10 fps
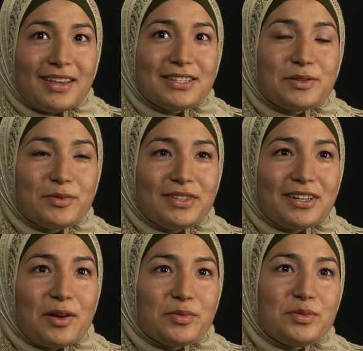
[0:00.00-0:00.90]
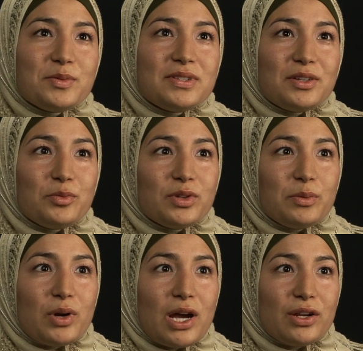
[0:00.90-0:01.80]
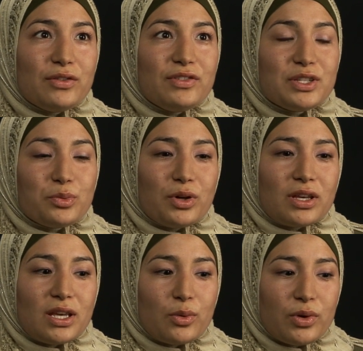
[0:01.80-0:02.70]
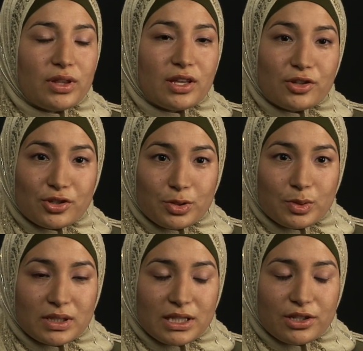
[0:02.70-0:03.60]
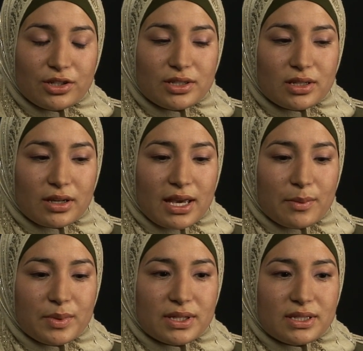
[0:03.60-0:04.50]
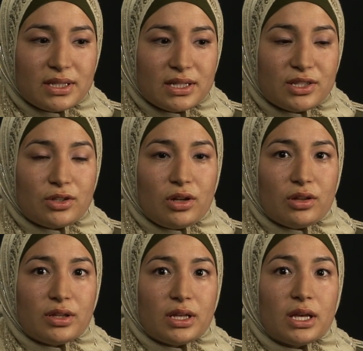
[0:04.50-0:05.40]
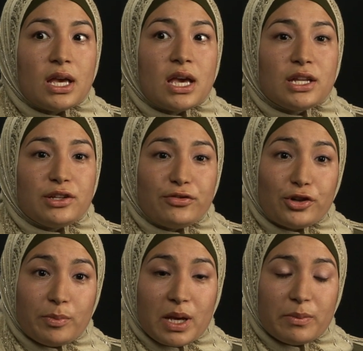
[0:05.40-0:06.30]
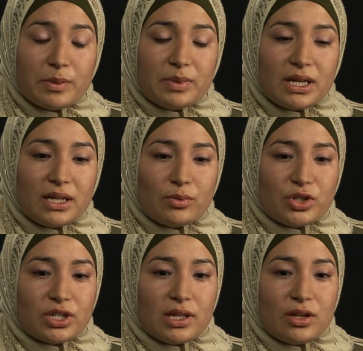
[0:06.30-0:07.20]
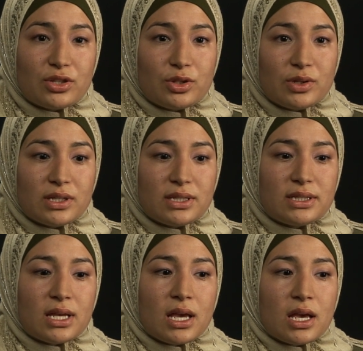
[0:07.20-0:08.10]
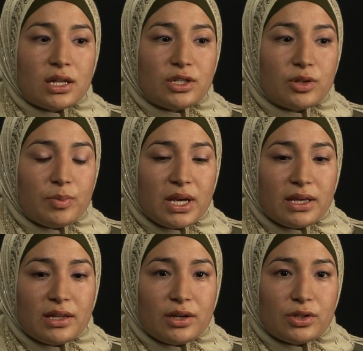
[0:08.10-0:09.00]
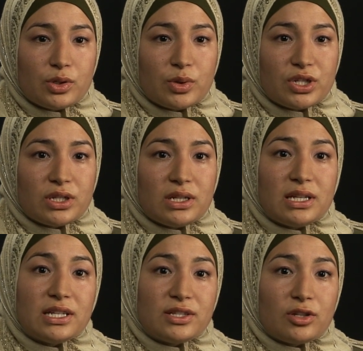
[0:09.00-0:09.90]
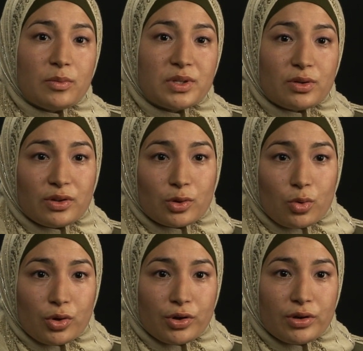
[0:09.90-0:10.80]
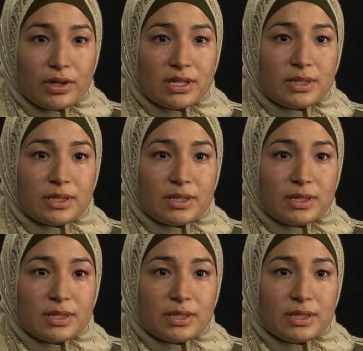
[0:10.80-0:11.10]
Some of the accomplishments I'm really proud of is working with other student leaders on campus to install the deferred payment plan, which allows students to pay their tuition in installments throughout the quarter,